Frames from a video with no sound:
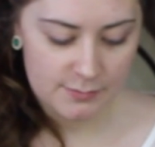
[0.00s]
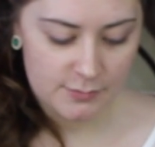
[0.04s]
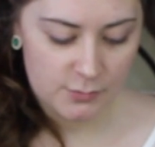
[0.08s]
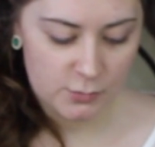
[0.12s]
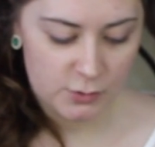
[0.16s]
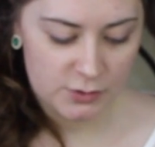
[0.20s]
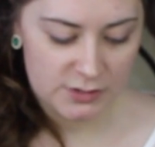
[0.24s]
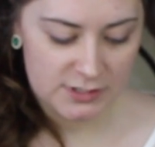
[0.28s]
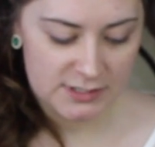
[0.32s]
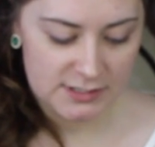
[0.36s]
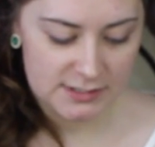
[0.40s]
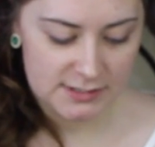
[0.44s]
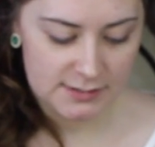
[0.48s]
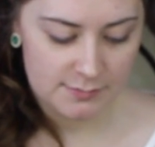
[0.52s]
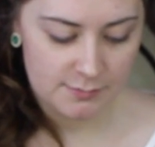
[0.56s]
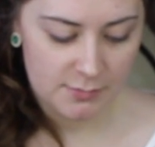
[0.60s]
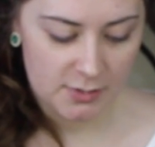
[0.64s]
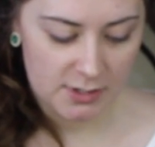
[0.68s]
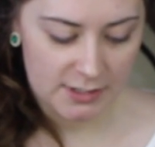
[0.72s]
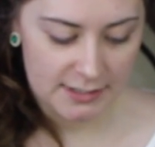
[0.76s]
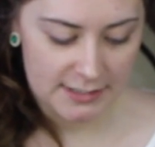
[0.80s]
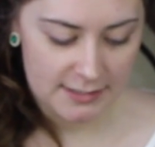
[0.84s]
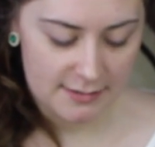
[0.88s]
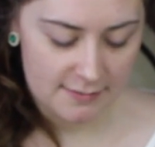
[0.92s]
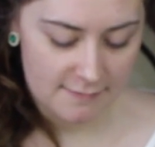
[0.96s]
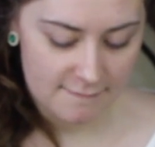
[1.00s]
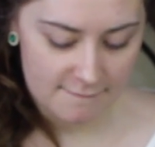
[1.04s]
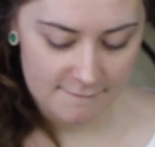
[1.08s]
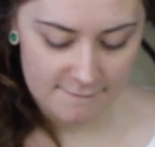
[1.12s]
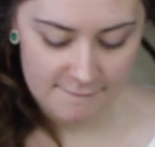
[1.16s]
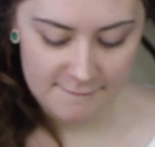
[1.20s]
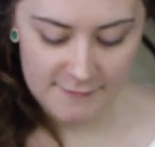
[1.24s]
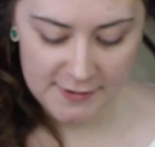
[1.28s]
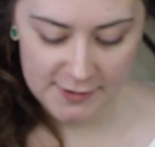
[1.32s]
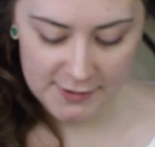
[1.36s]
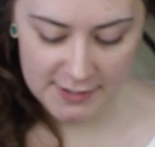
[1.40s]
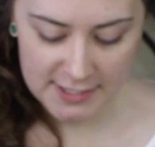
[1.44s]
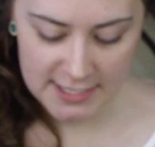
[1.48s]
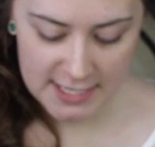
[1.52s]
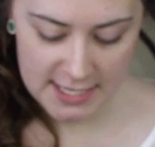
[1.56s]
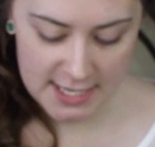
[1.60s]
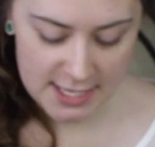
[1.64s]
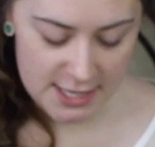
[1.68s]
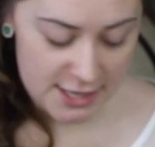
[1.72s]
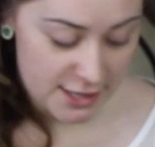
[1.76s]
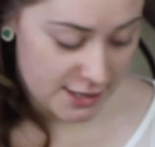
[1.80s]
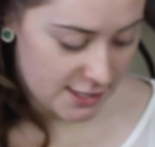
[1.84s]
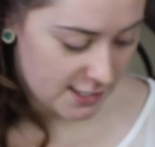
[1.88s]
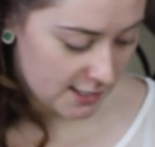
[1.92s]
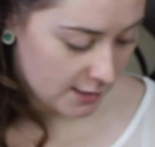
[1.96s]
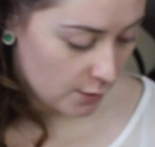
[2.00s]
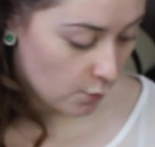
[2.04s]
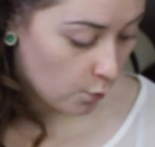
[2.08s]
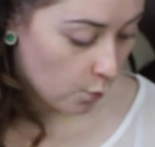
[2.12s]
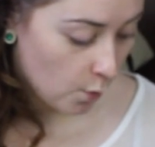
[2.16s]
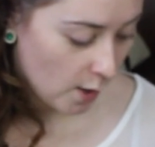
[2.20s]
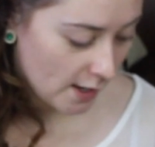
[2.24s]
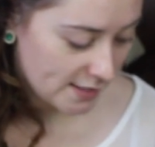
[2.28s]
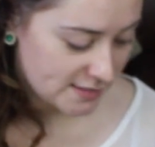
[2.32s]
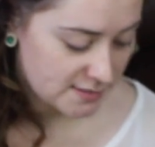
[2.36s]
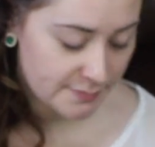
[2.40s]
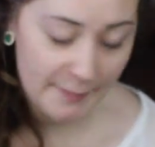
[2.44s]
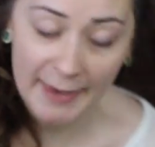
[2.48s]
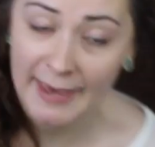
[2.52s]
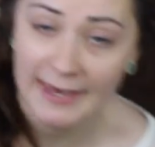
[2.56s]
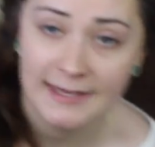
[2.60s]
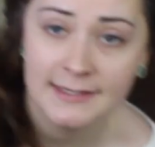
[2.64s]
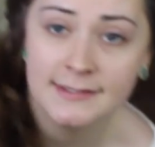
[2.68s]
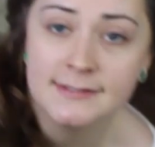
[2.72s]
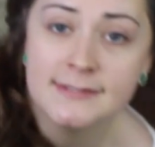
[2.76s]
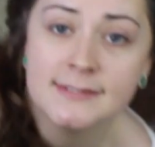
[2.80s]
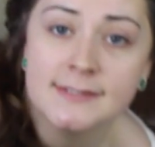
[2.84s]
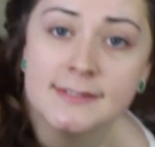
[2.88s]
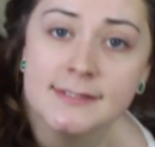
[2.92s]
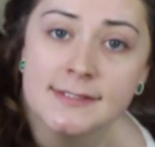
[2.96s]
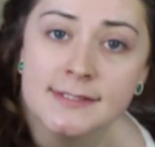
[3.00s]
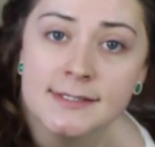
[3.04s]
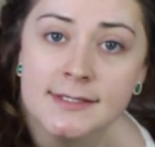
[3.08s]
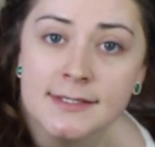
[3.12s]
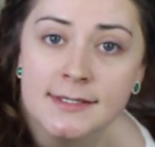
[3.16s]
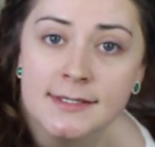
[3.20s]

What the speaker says: which is my very thick white paste,